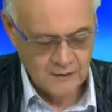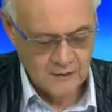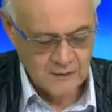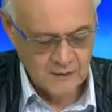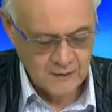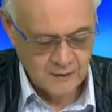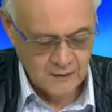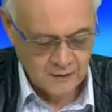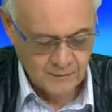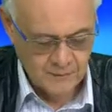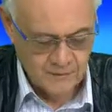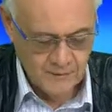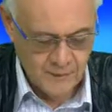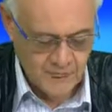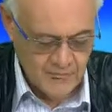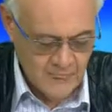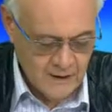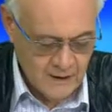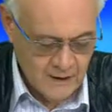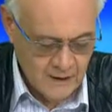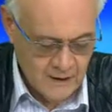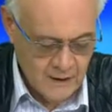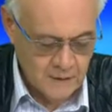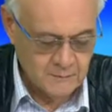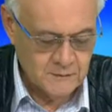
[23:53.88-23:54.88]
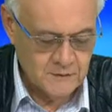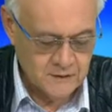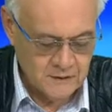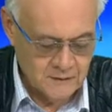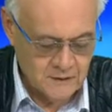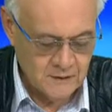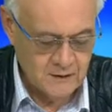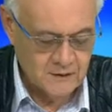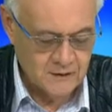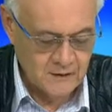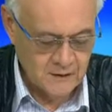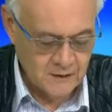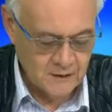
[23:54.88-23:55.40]
the
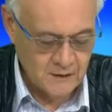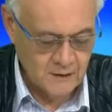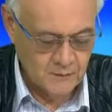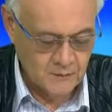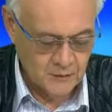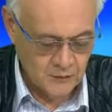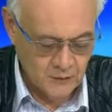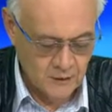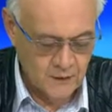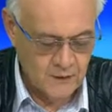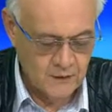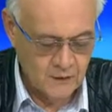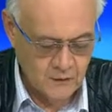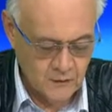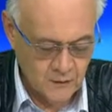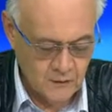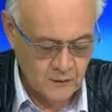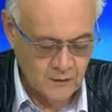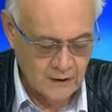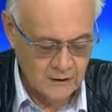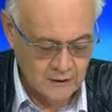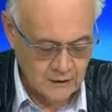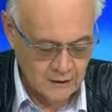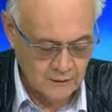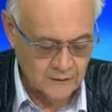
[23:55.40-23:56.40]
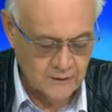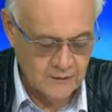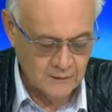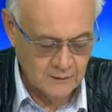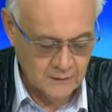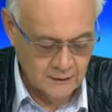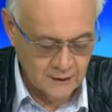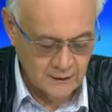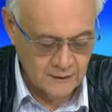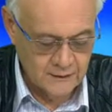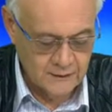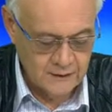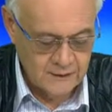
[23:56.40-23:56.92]
political
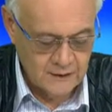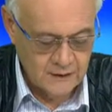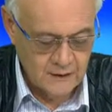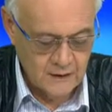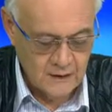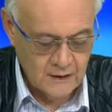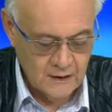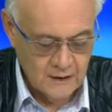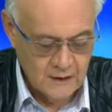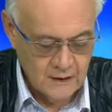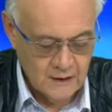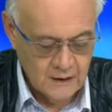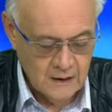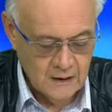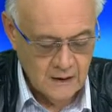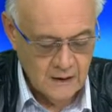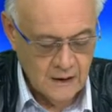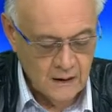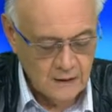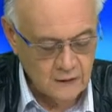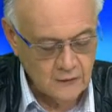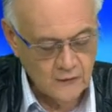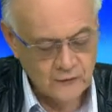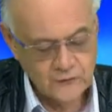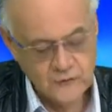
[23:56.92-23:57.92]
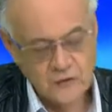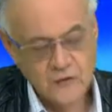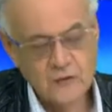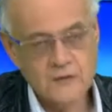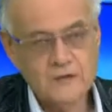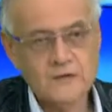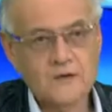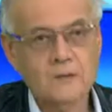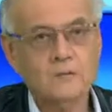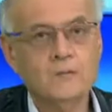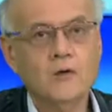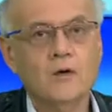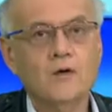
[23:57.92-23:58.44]
accountability? And of
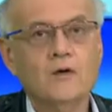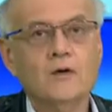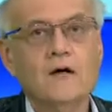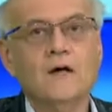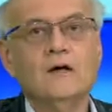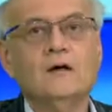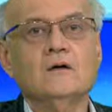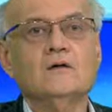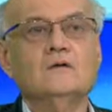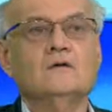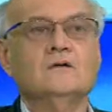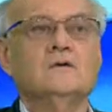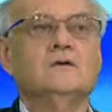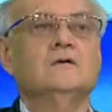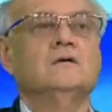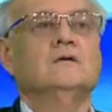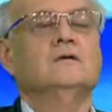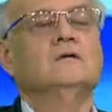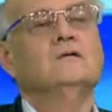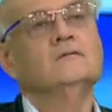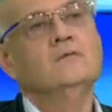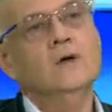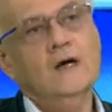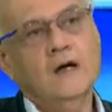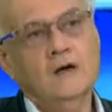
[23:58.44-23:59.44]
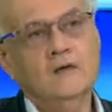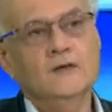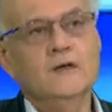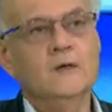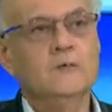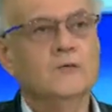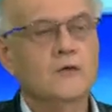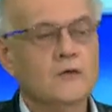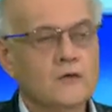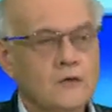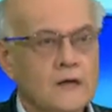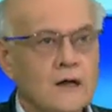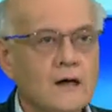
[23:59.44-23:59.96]
course, the morale. Well,
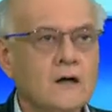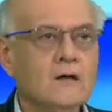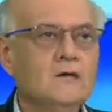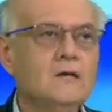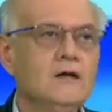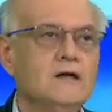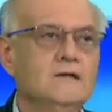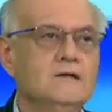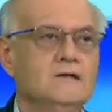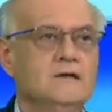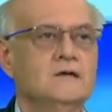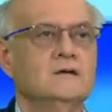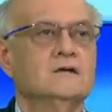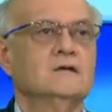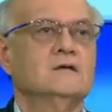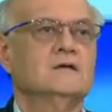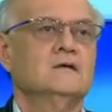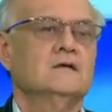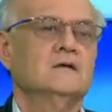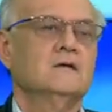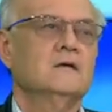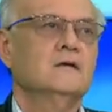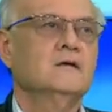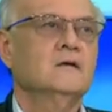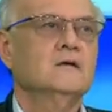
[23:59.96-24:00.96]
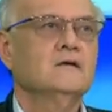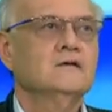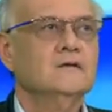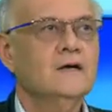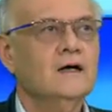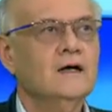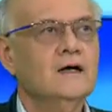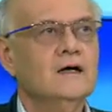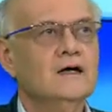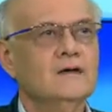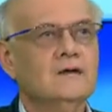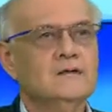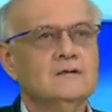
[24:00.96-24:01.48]
the morale, I think
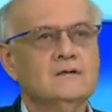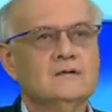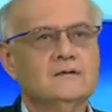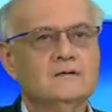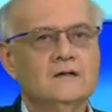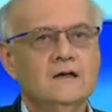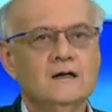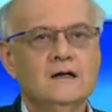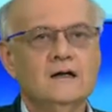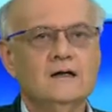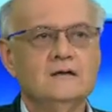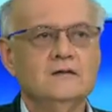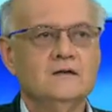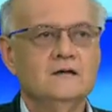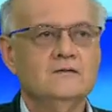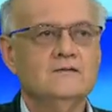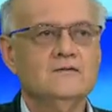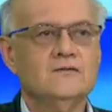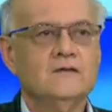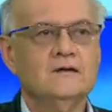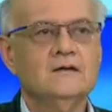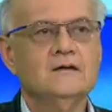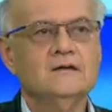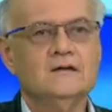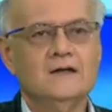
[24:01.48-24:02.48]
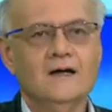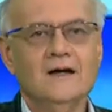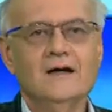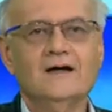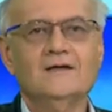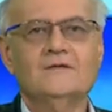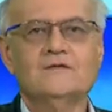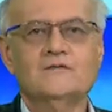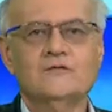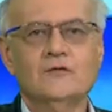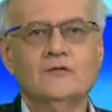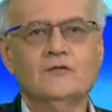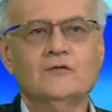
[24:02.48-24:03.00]
there are different
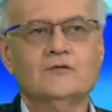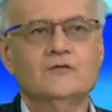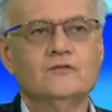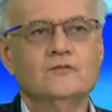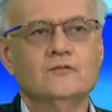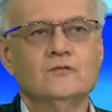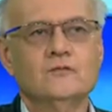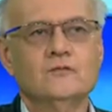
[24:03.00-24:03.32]
kinds of